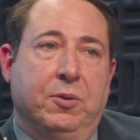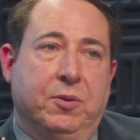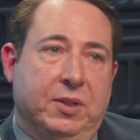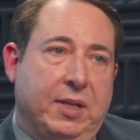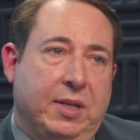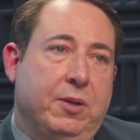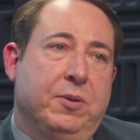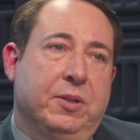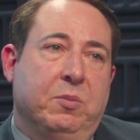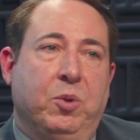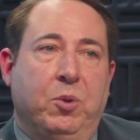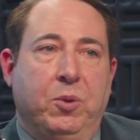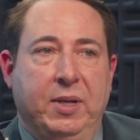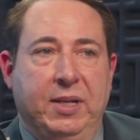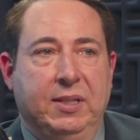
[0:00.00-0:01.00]
sales
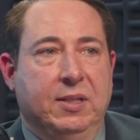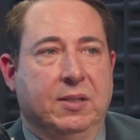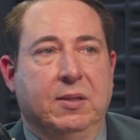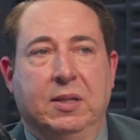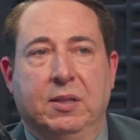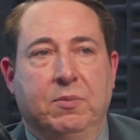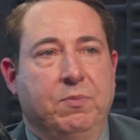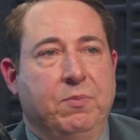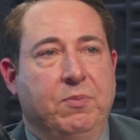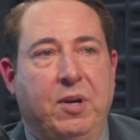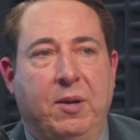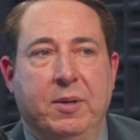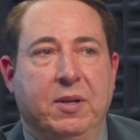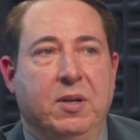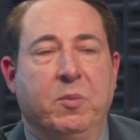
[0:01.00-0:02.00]
employees is
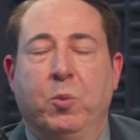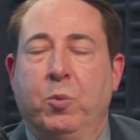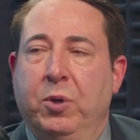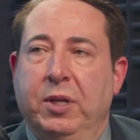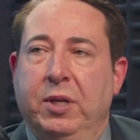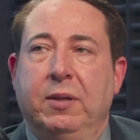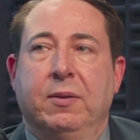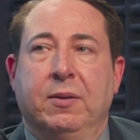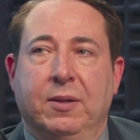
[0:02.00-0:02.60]
probably the number one.